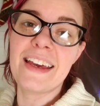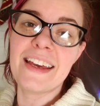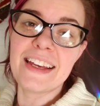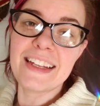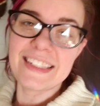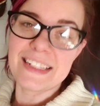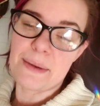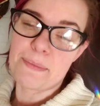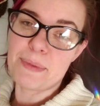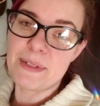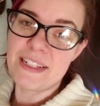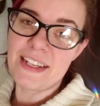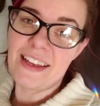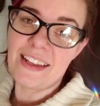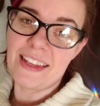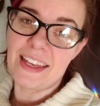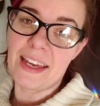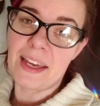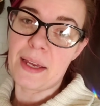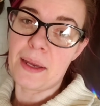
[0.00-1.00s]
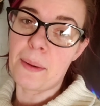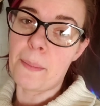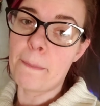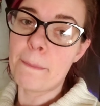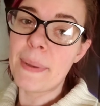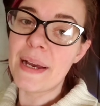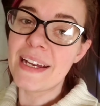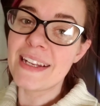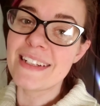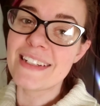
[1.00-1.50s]
it's up a day late,
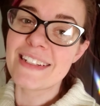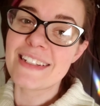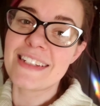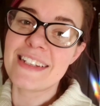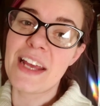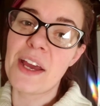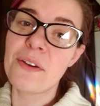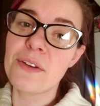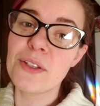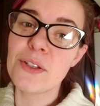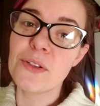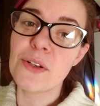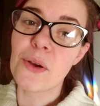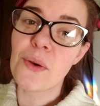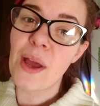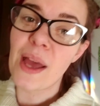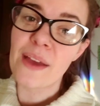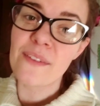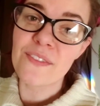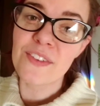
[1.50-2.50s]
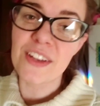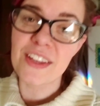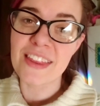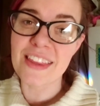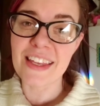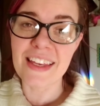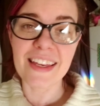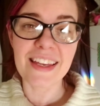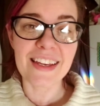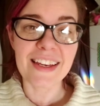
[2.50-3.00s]
but now you know
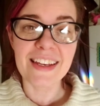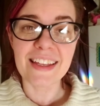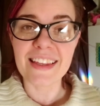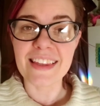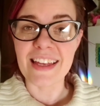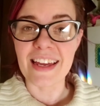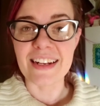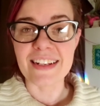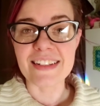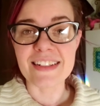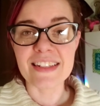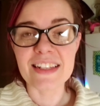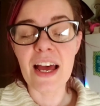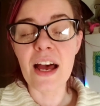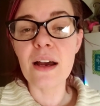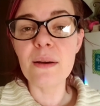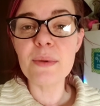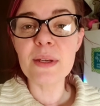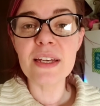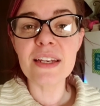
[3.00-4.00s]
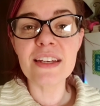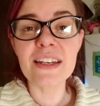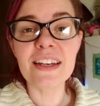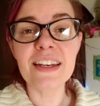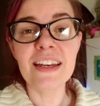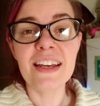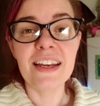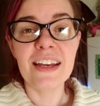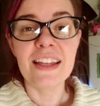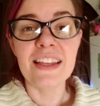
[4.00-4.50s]
everything that is coming.